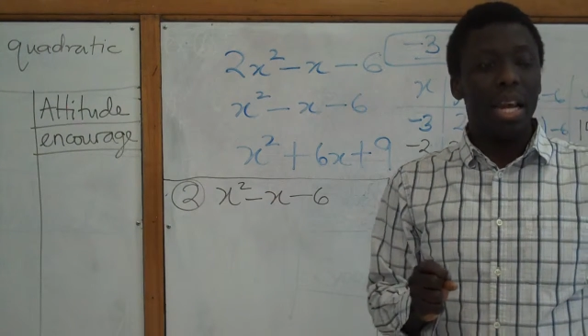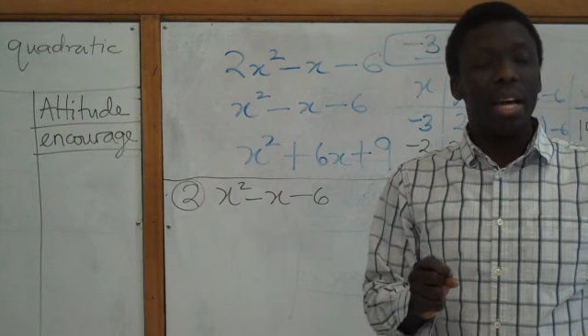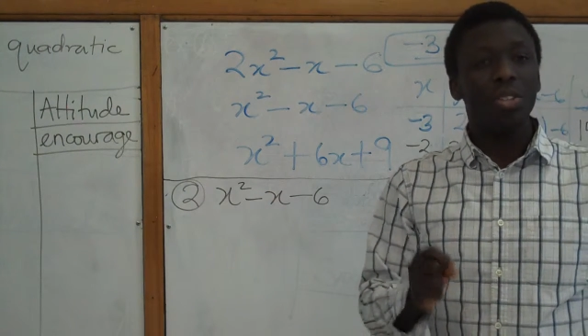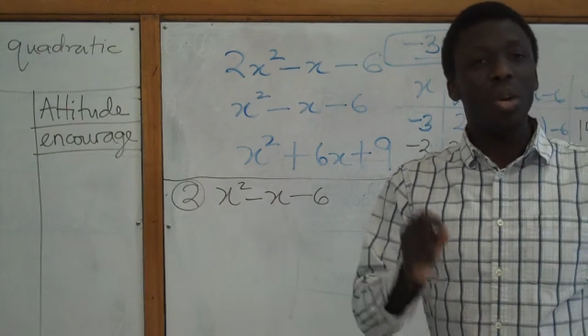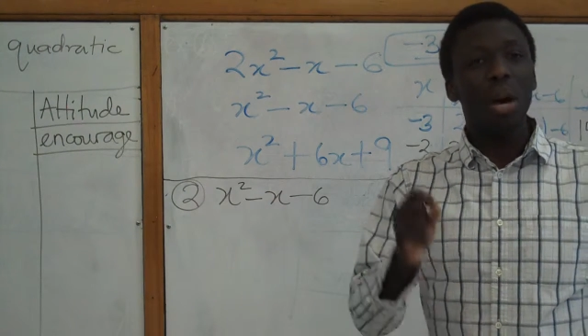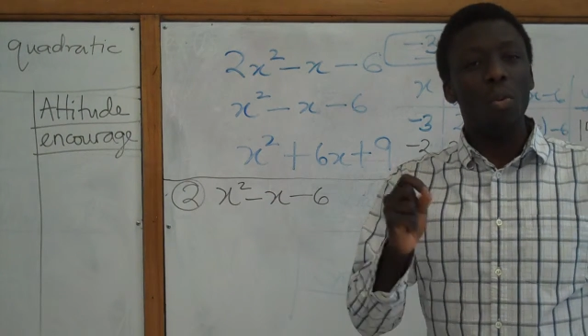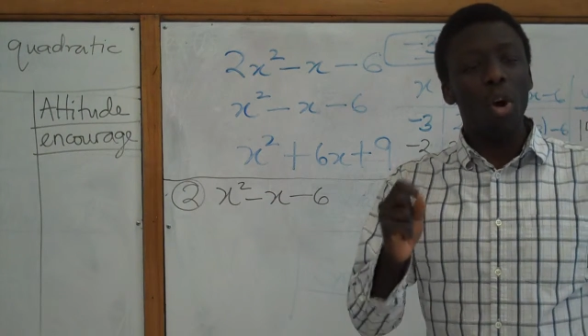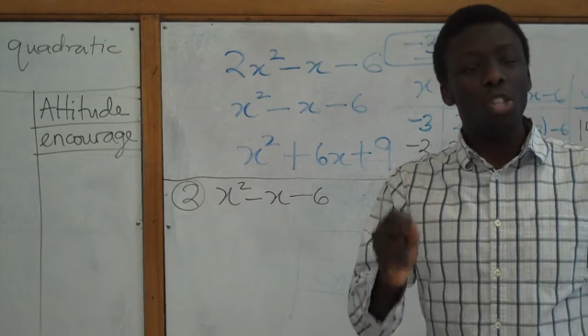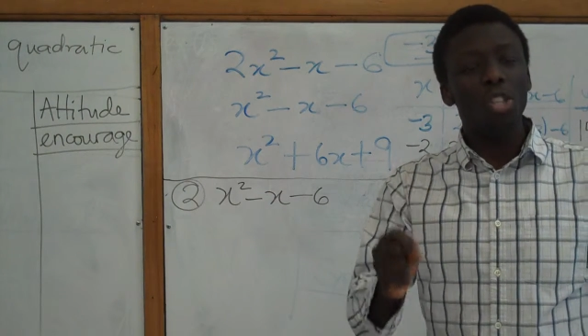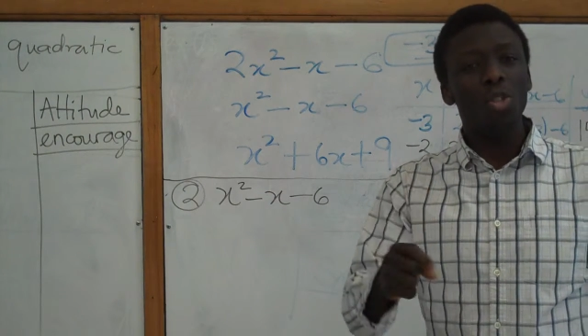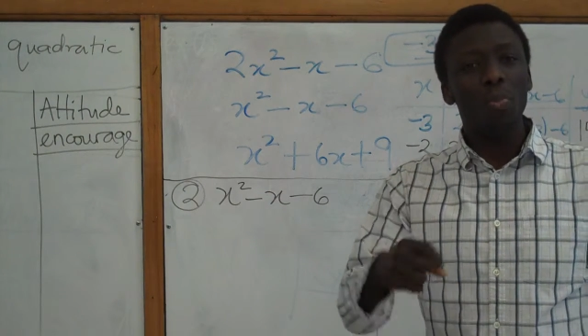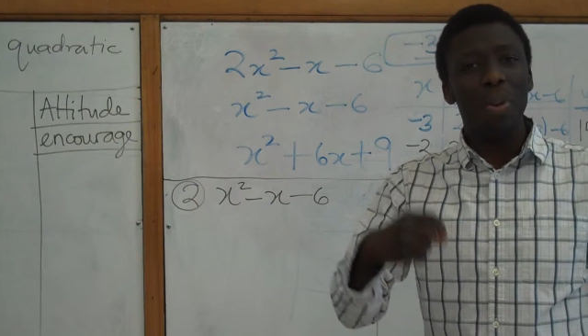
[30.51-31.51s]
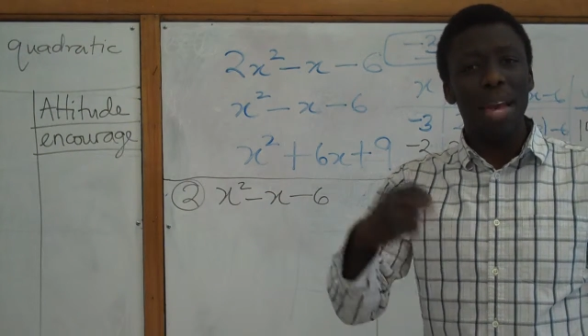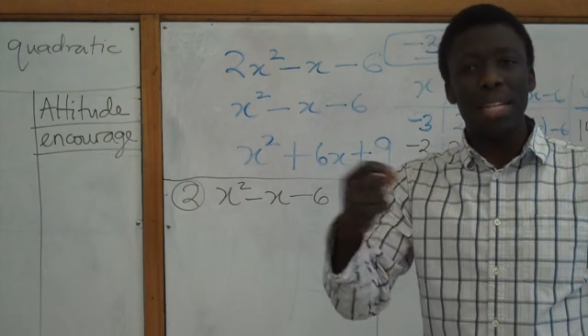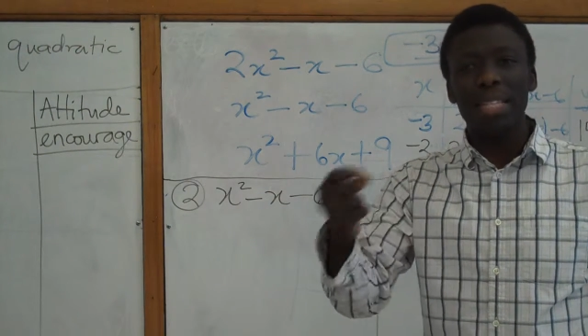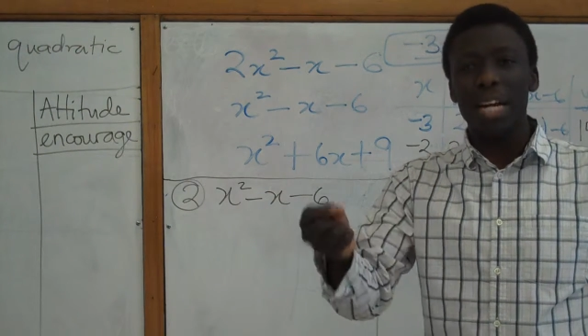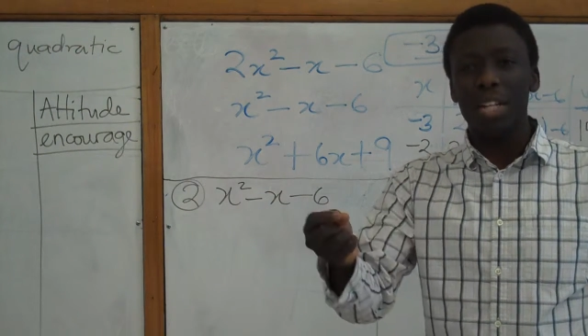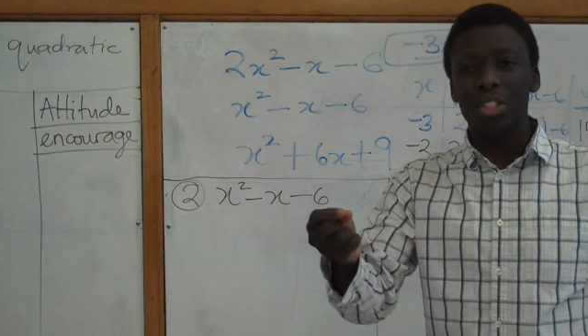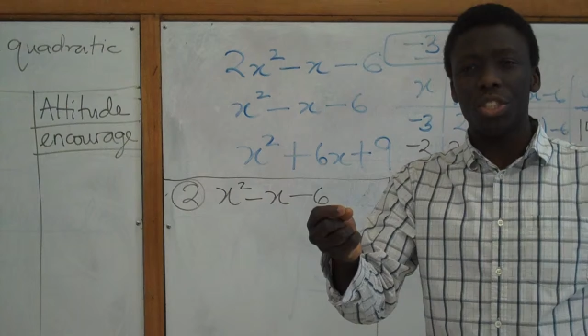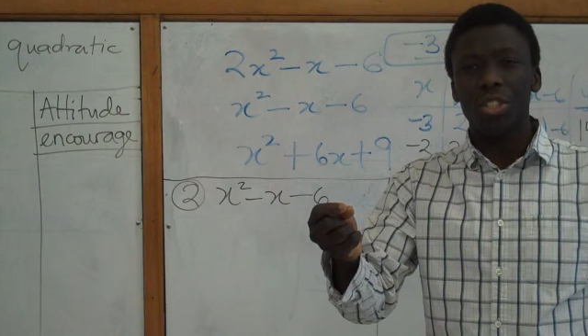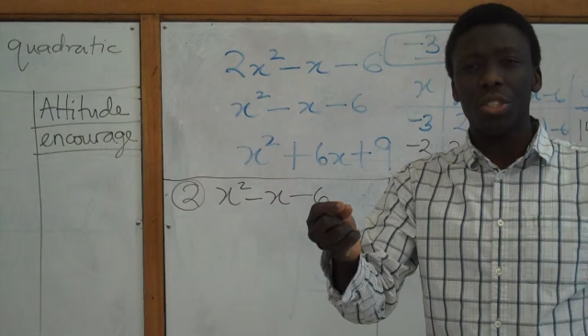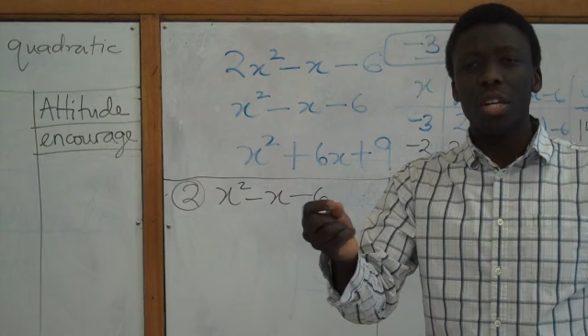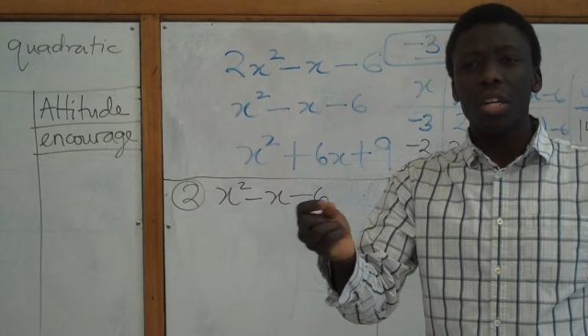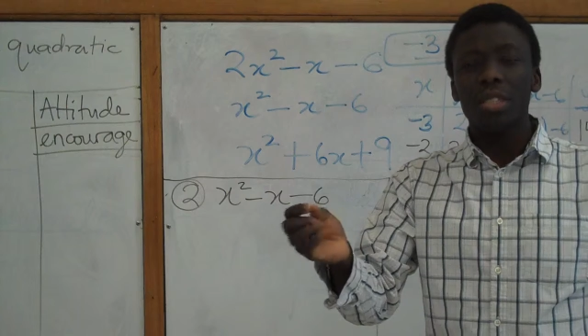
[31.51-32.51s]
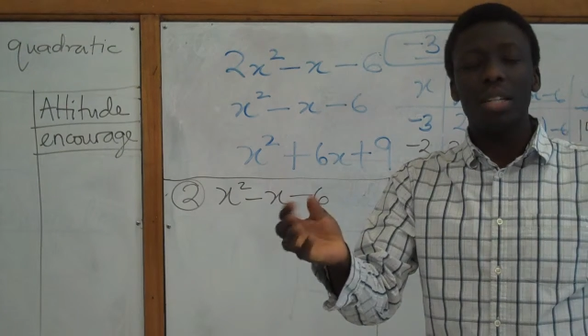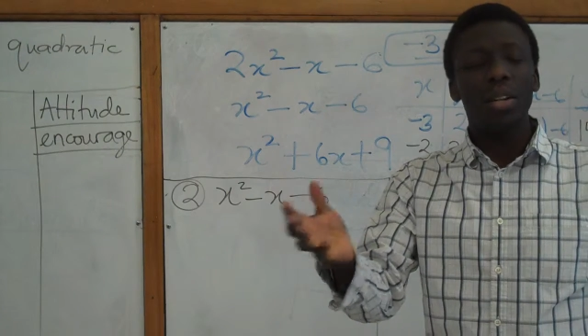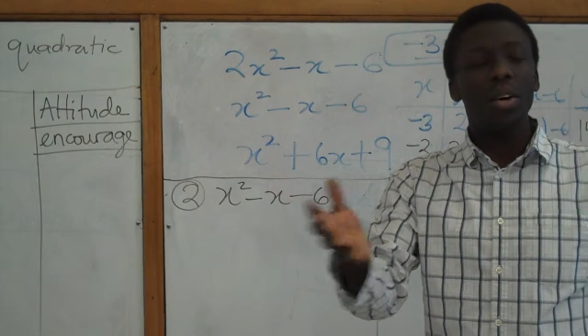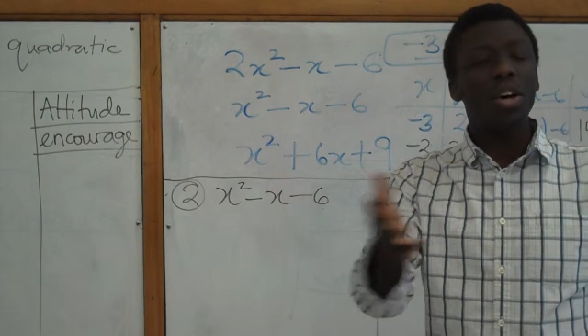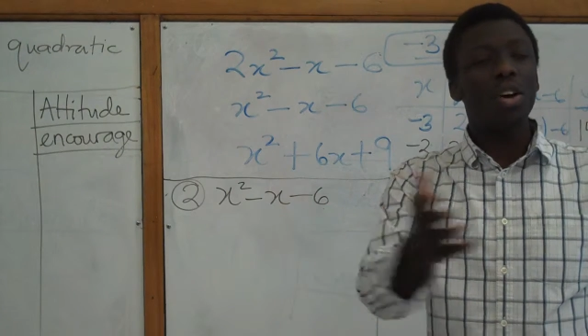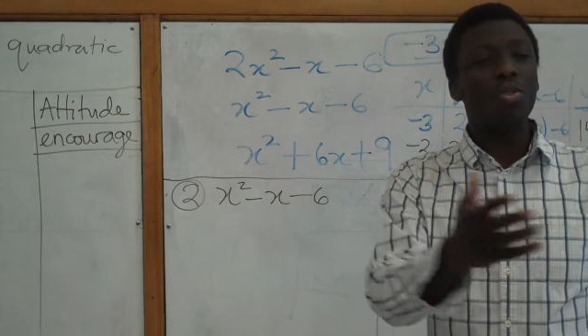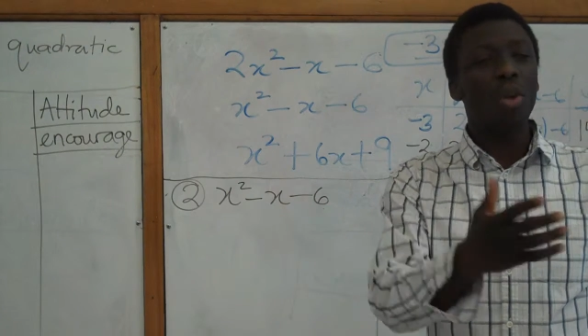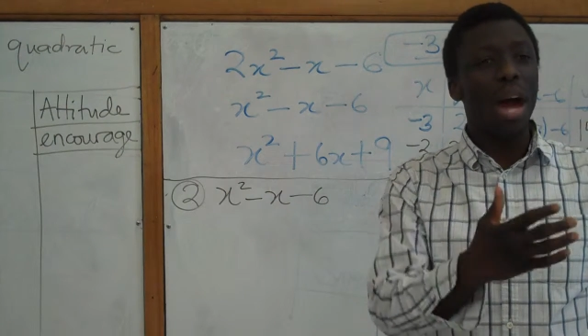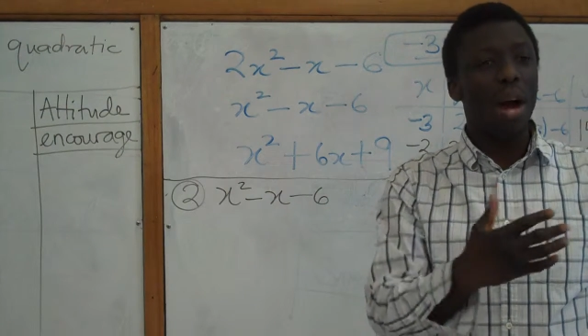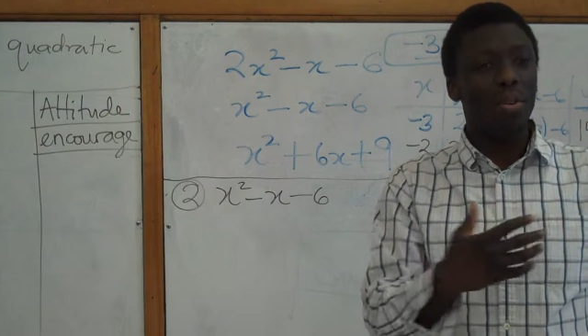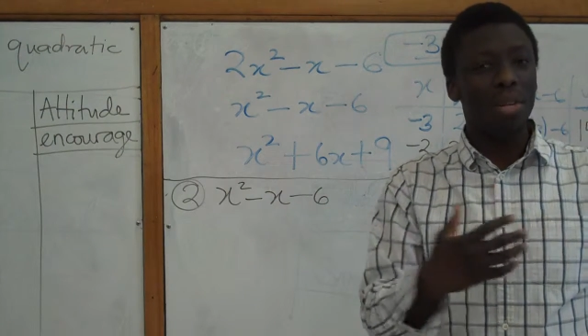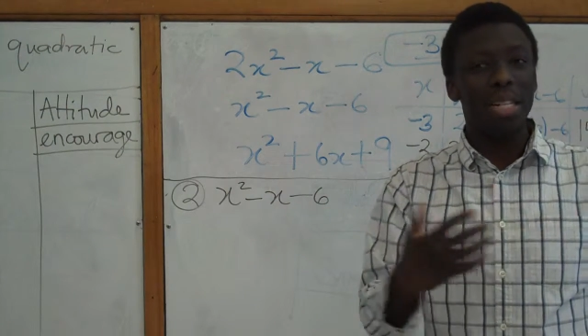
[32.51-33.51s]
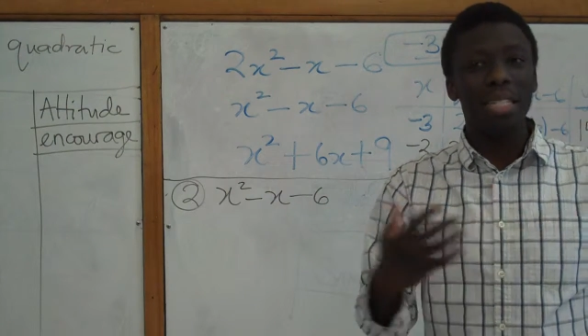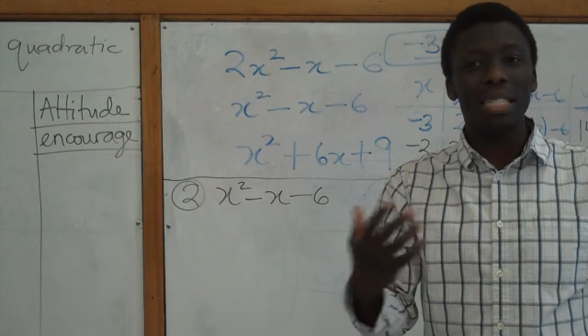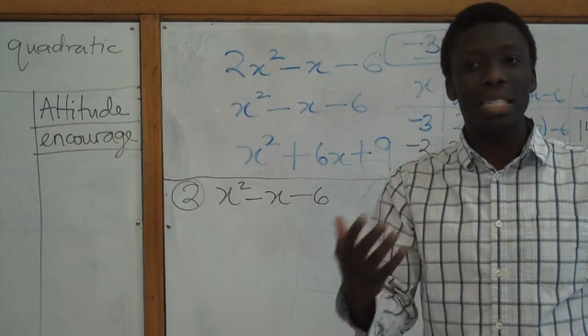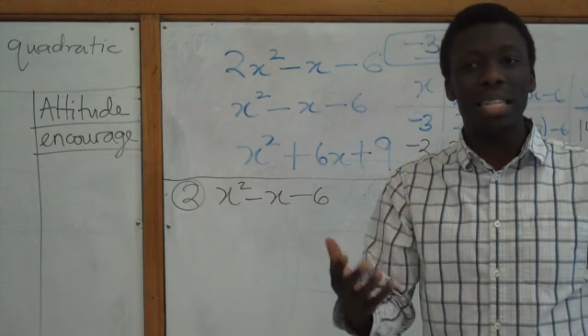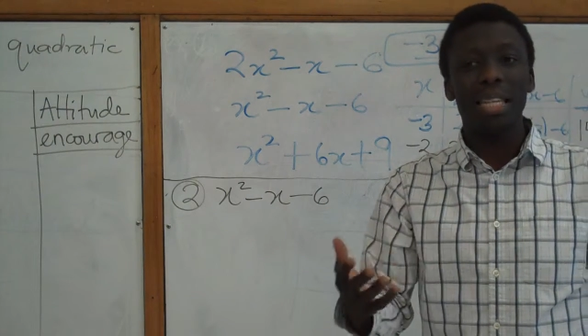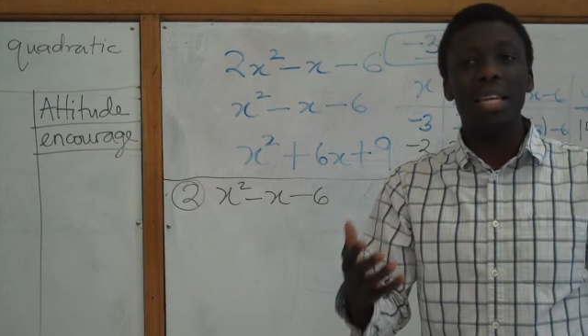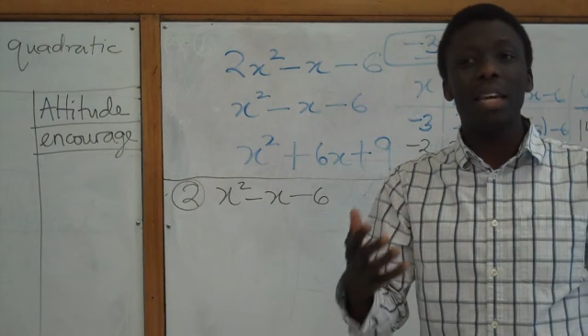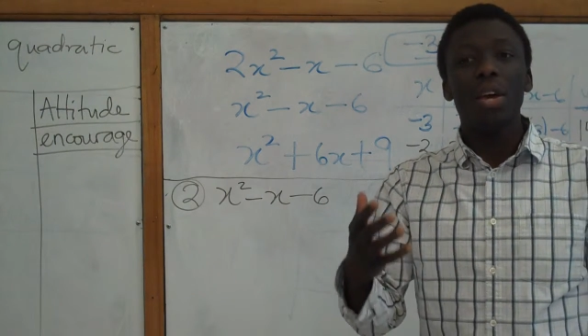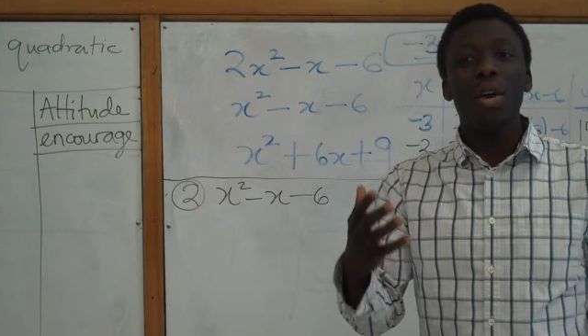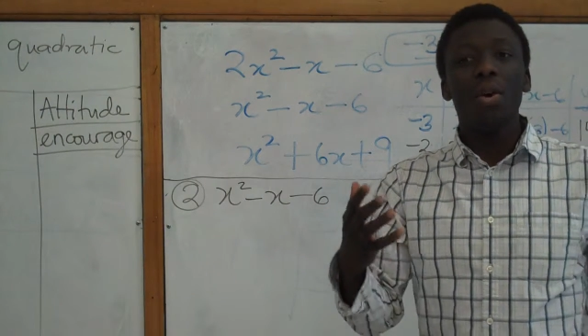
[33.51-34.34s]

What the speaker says: And so I want you to pay attention, to look around and see